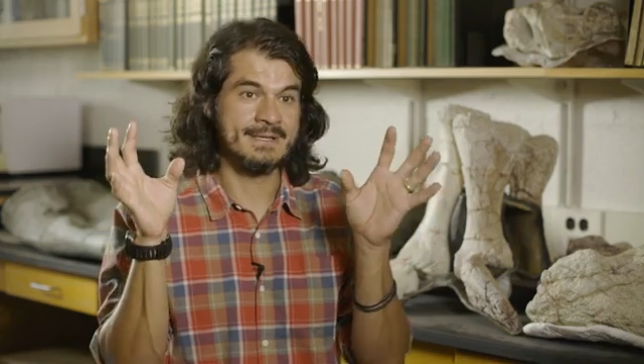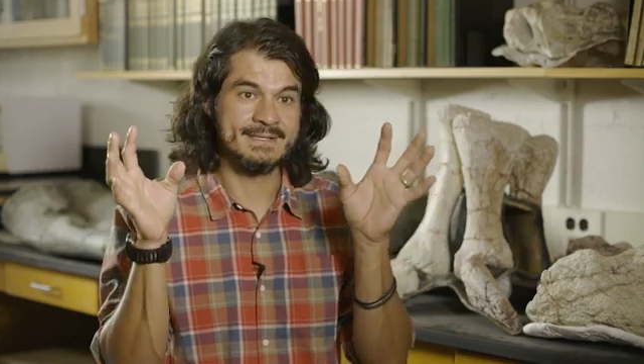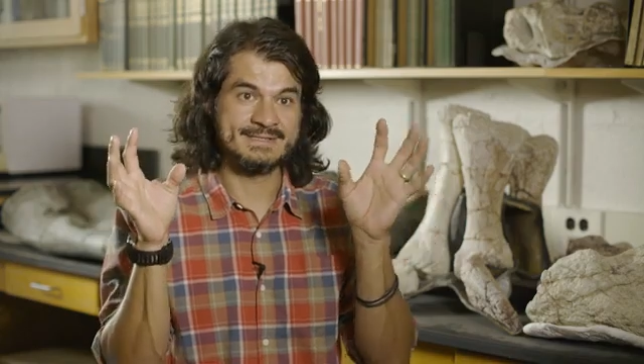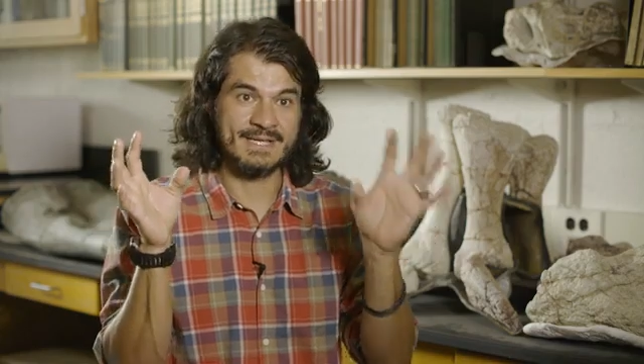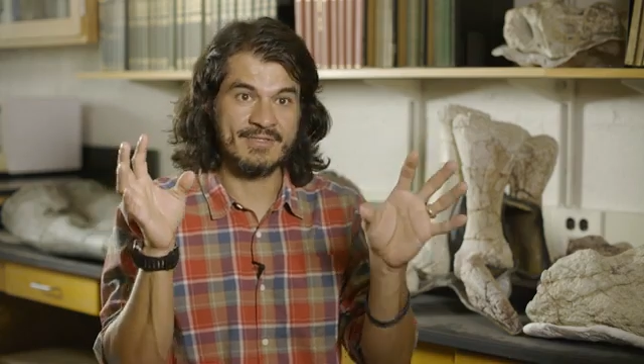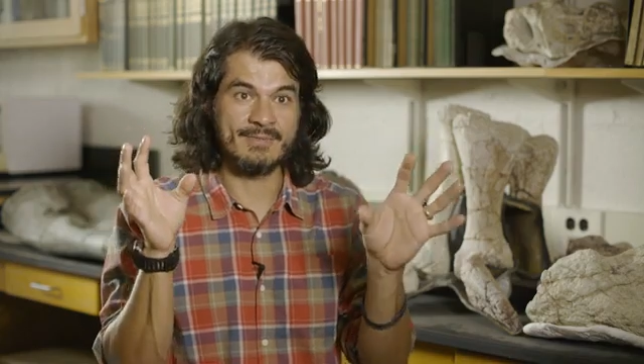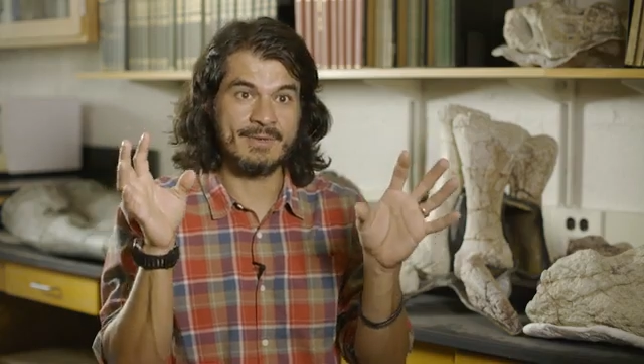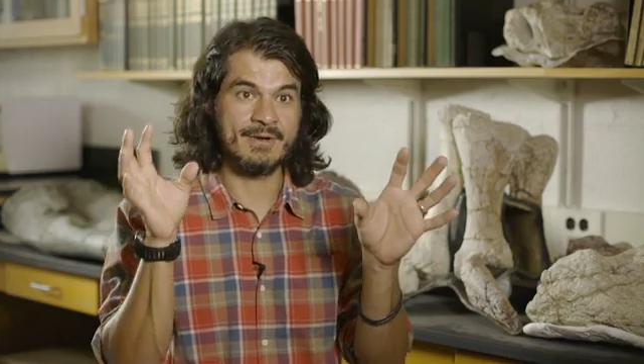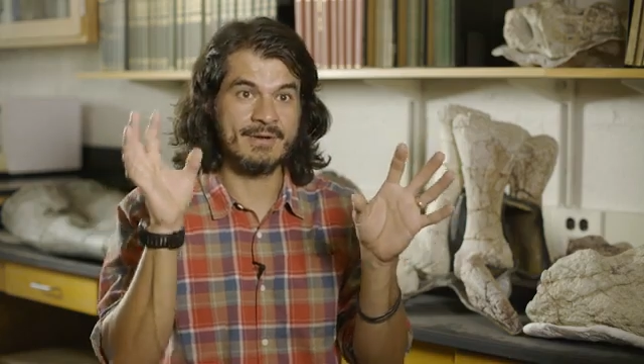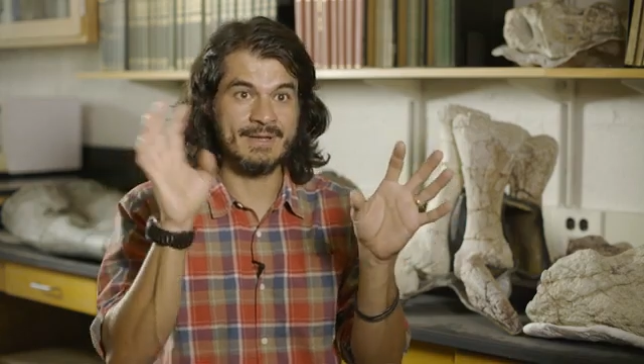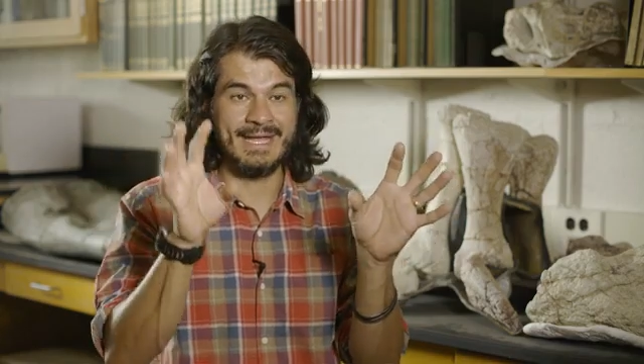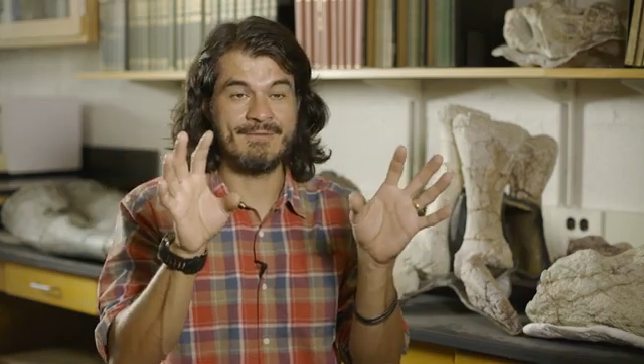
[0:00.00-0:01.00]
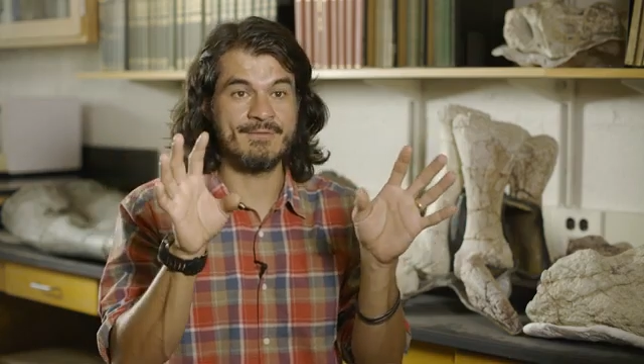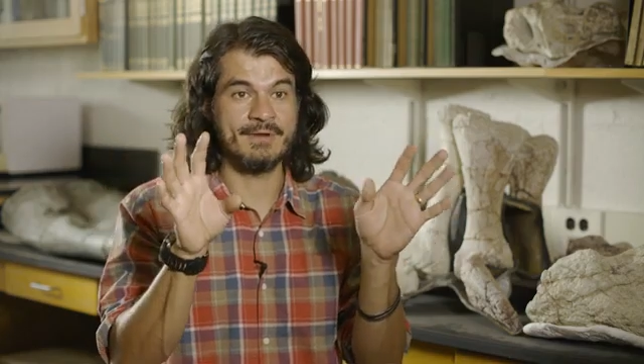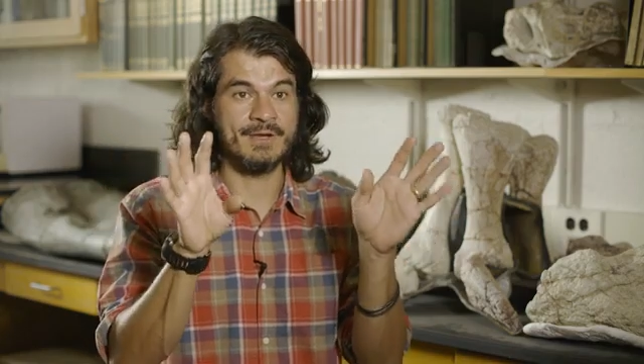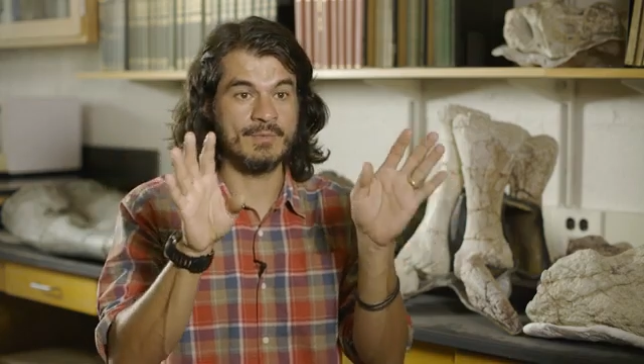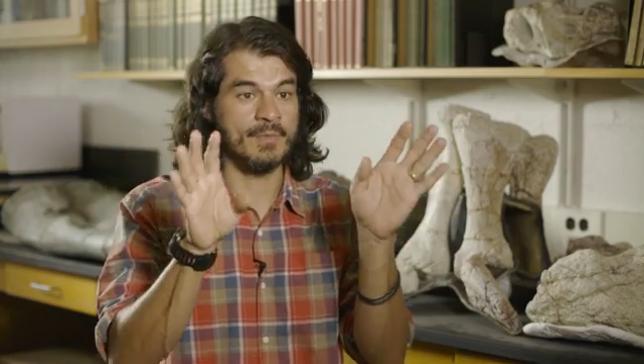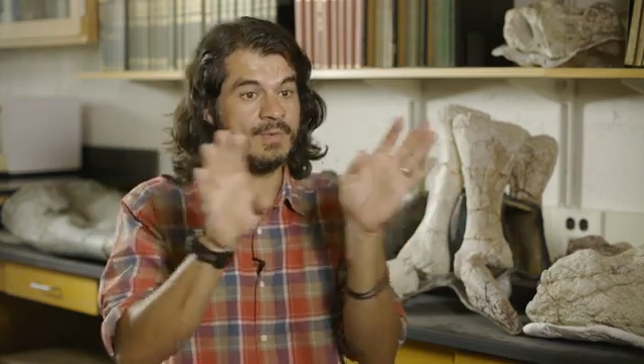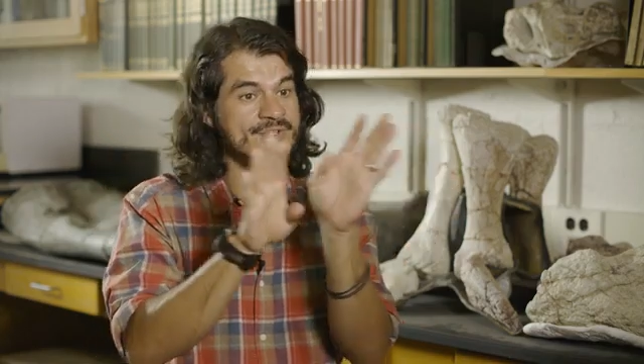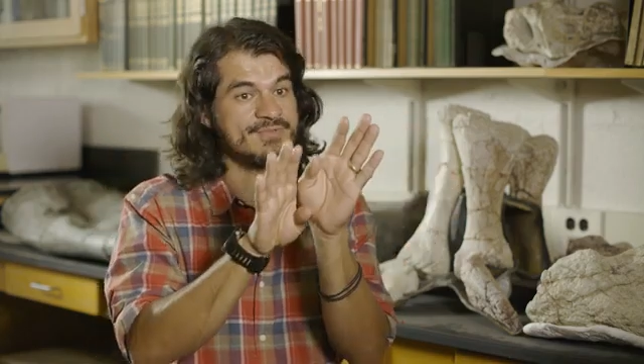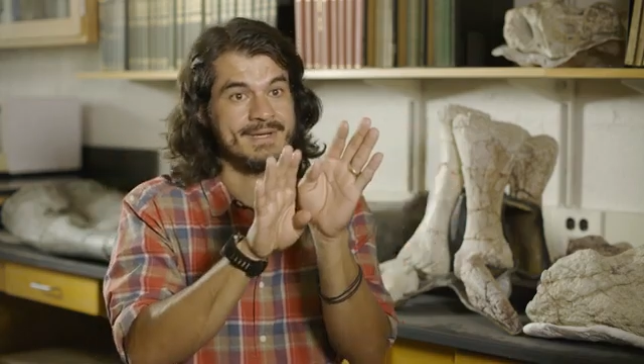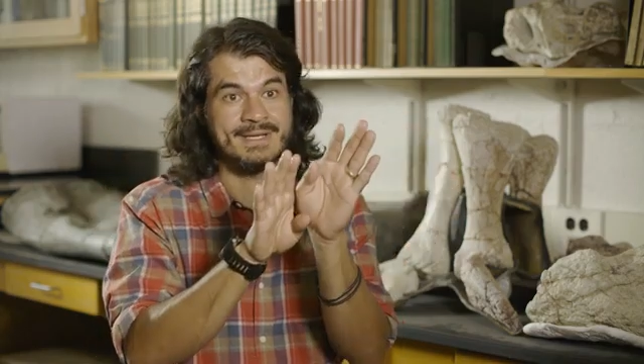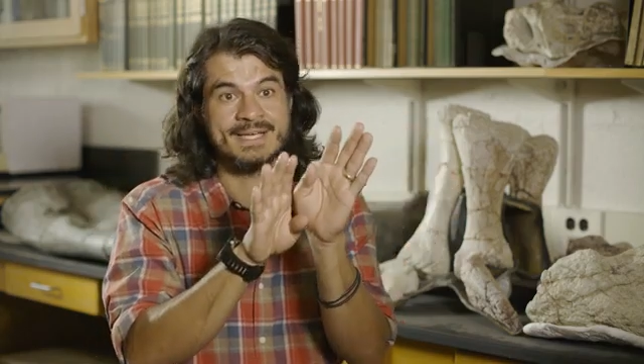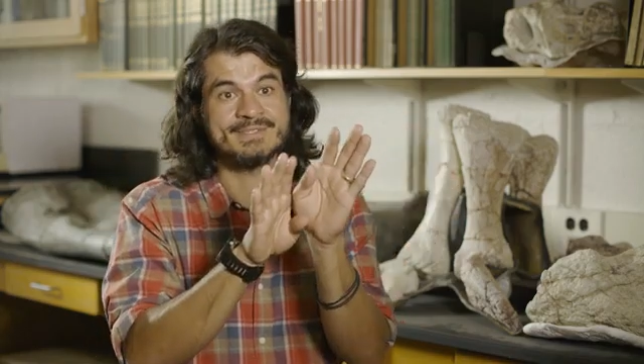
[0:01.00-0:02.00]
South America and Africa were once
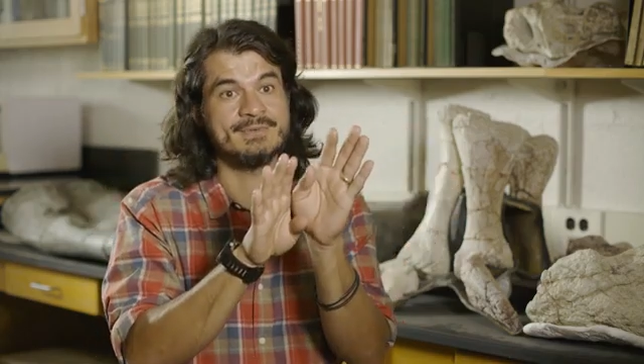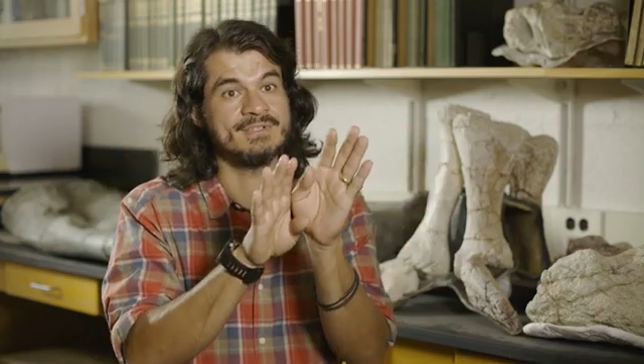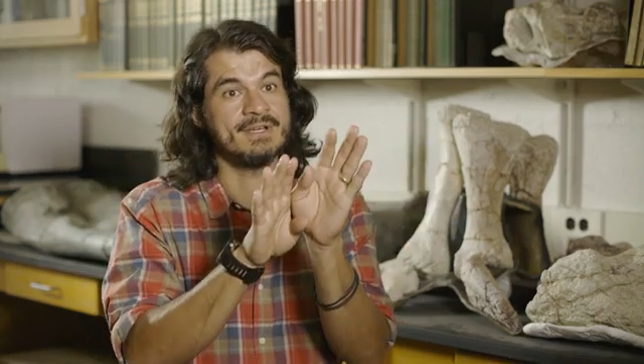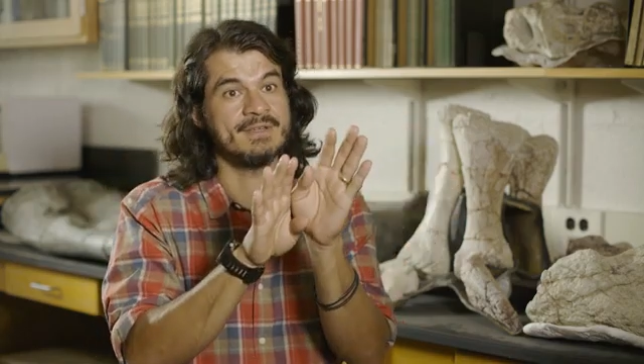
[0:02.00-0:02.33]
right next to each